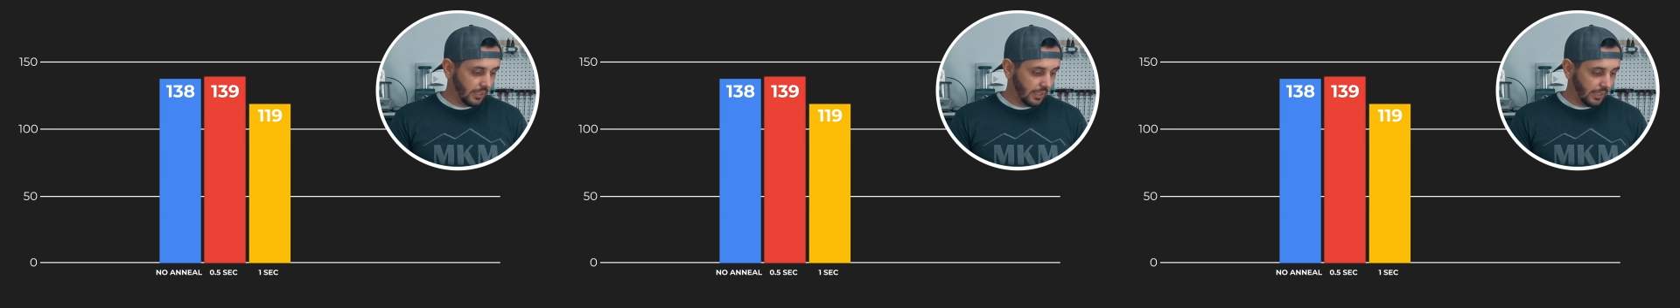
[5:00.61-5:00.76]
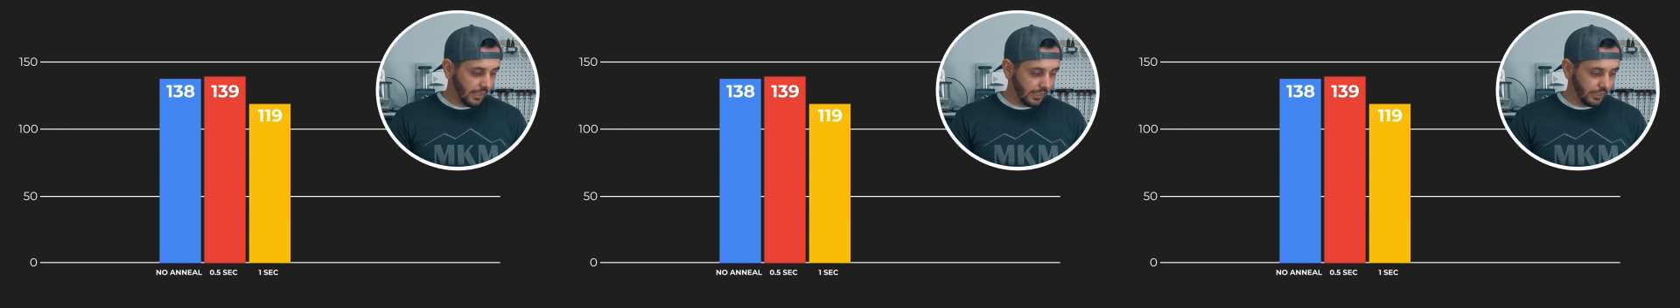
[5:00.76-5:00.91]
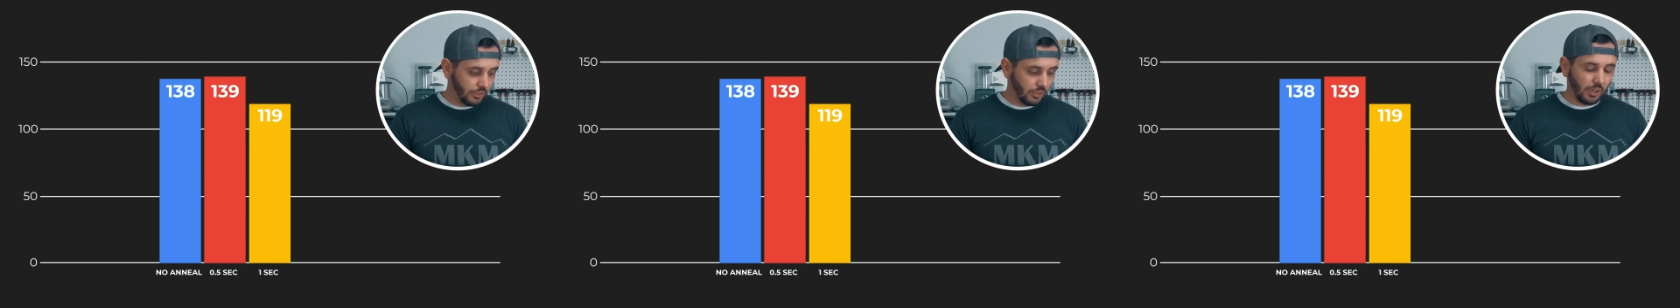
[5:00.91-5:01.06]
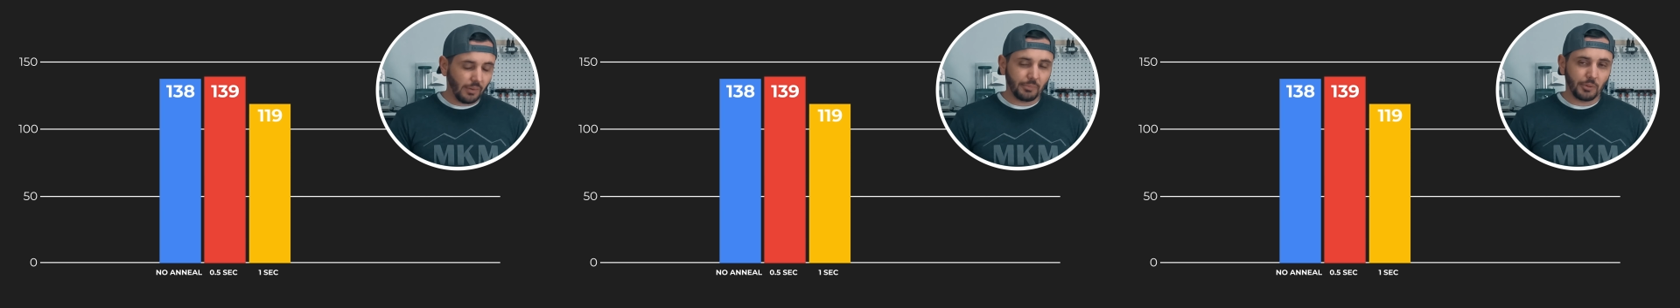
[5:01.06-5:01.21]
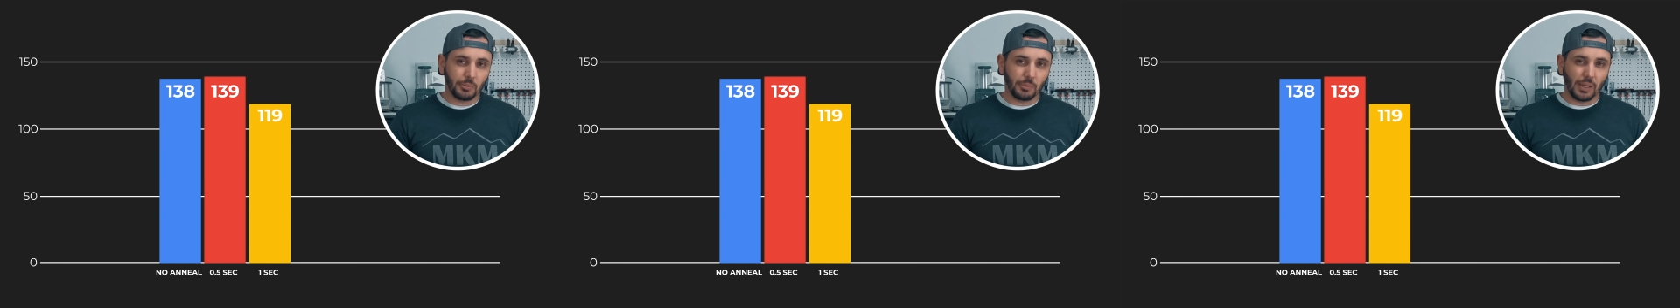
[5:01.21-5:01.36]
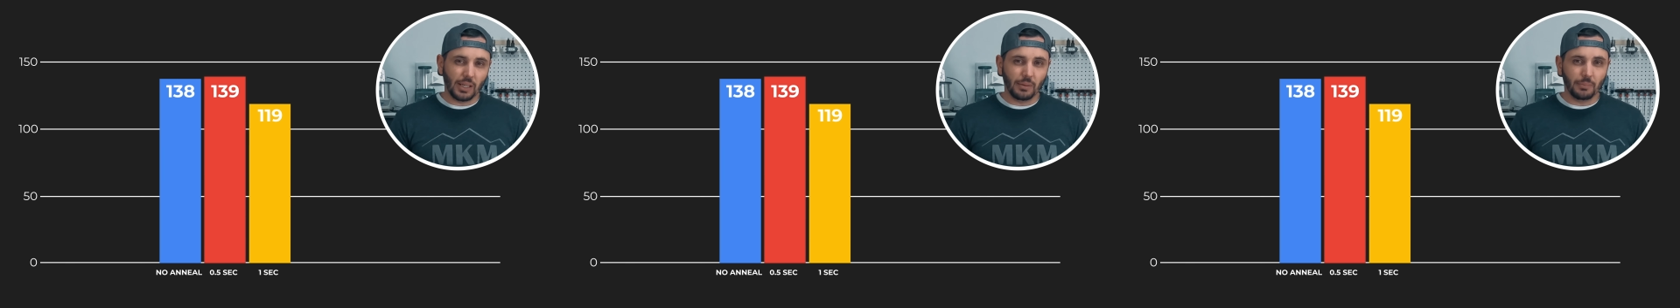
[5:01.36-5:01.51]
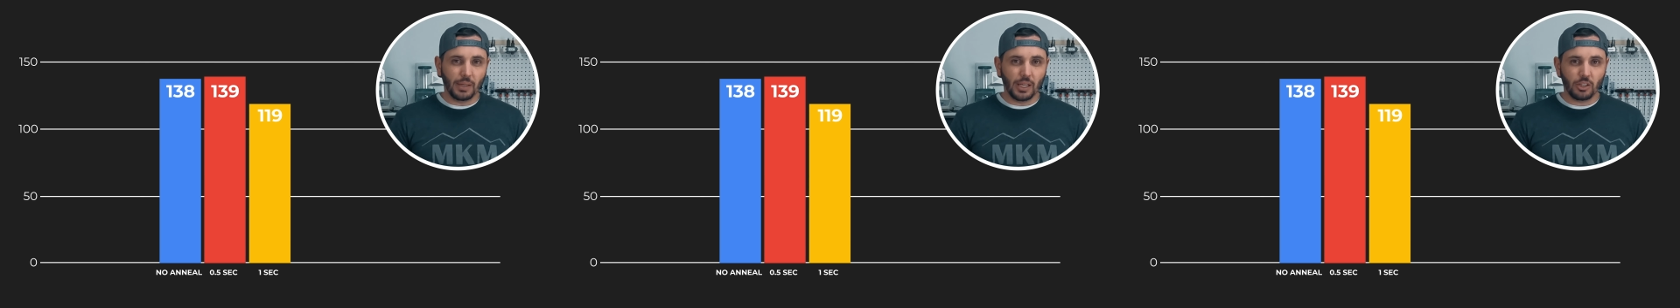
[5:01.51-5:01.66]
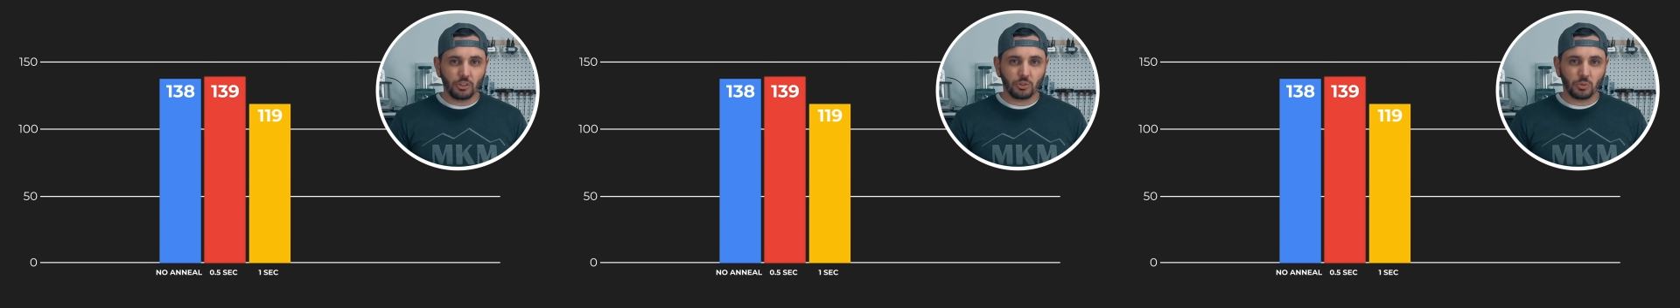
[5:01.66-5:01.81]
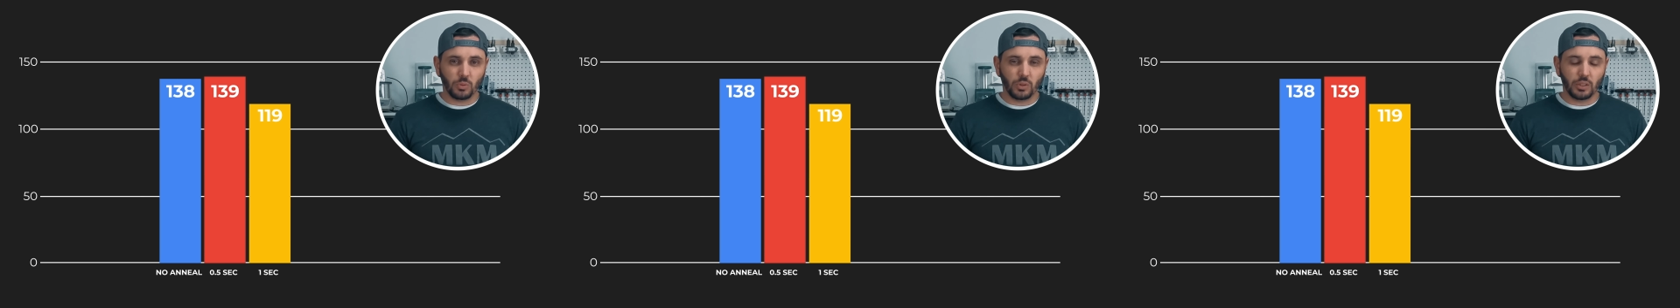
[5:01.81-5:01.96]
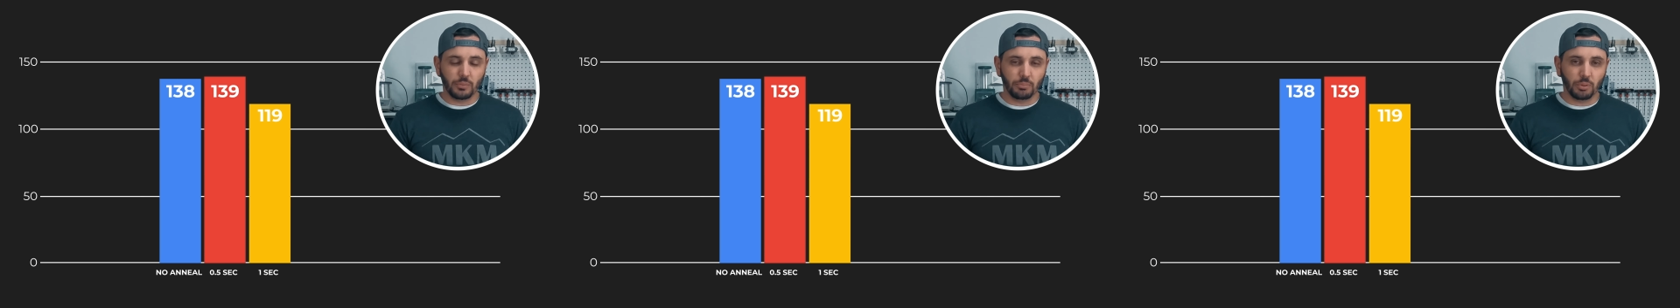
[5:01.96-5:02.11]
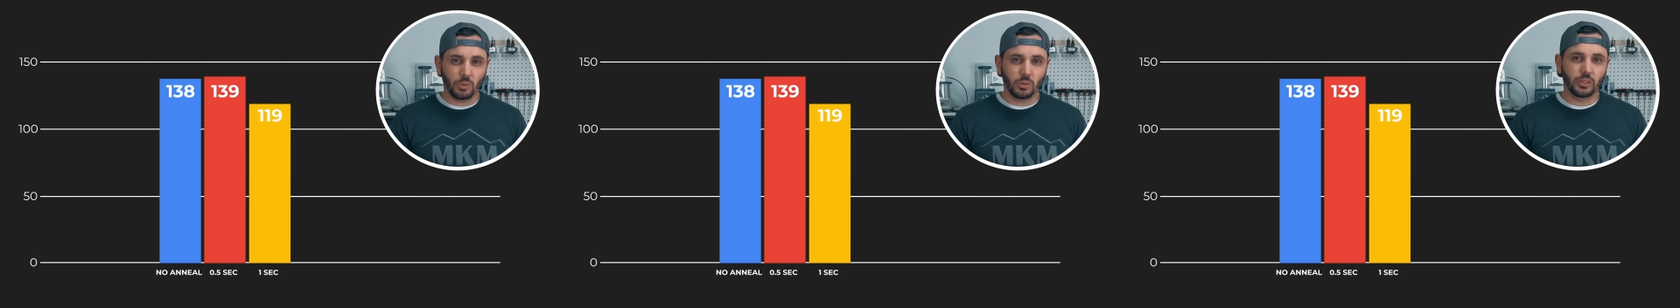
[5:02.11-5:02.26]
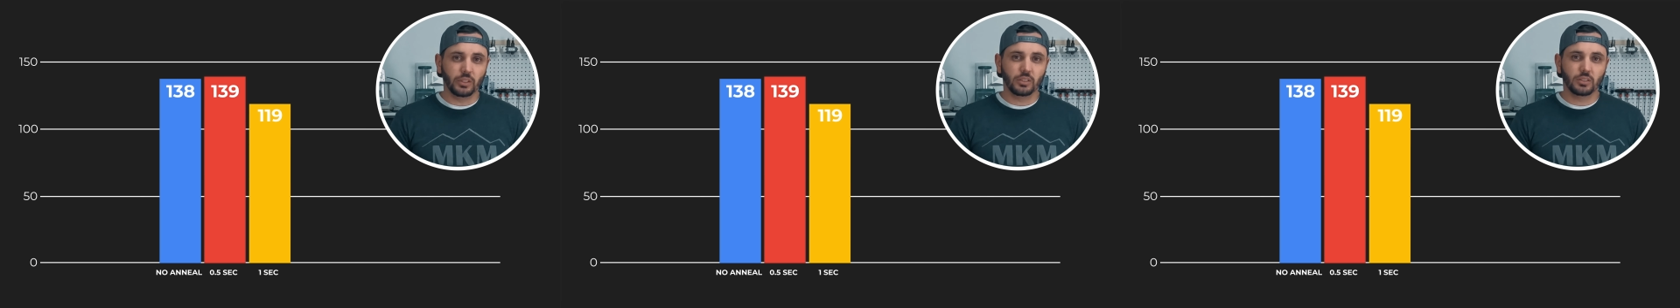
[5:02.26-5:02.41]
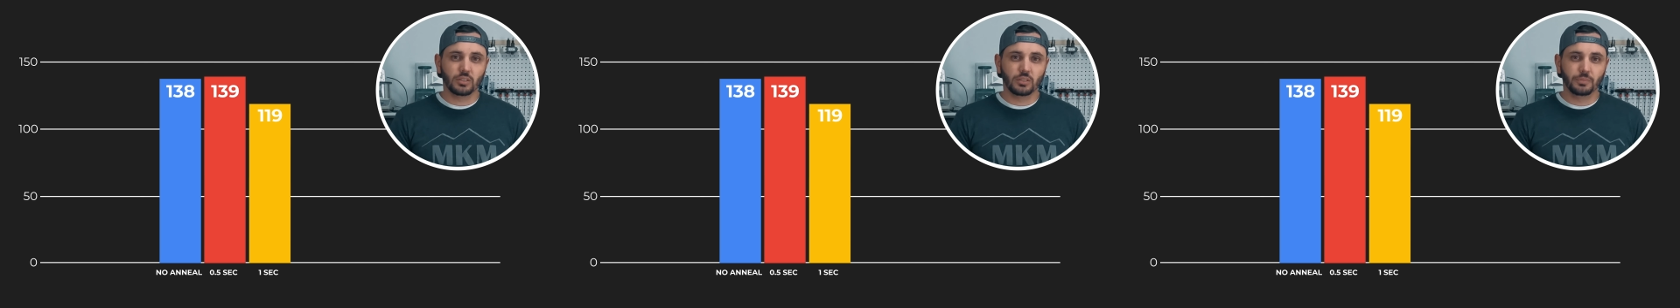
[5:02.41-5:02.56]
had dropped by about 20
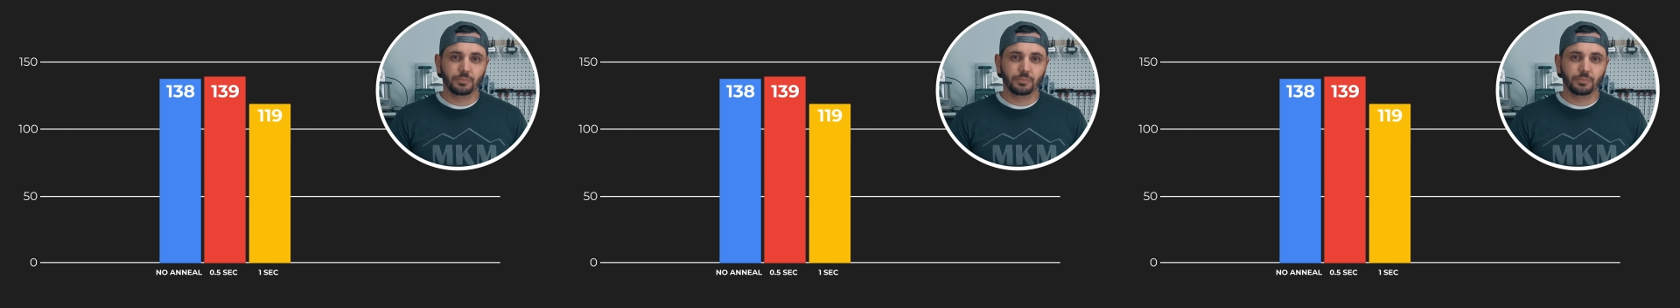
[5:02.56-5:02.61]
points.